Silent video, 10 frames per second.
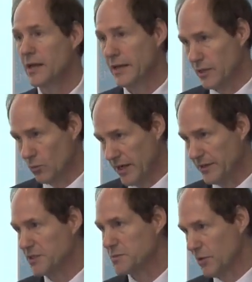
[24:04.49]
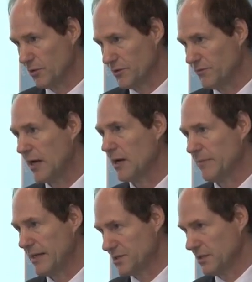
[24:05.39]
in a way that's both
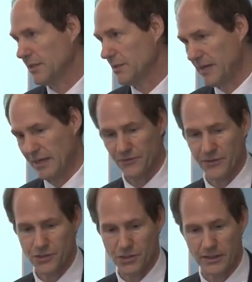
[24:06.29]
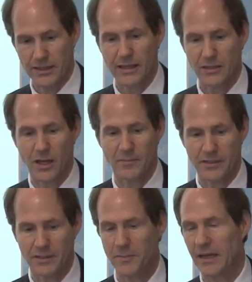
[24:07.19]
environmentally beneficial and
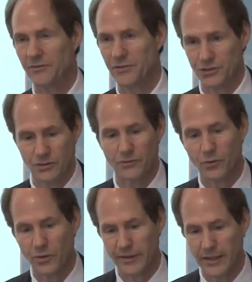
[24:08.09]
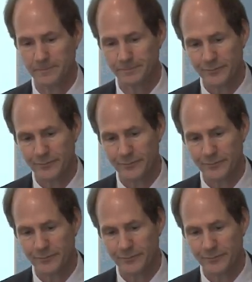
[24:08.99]
economically beneficial for them.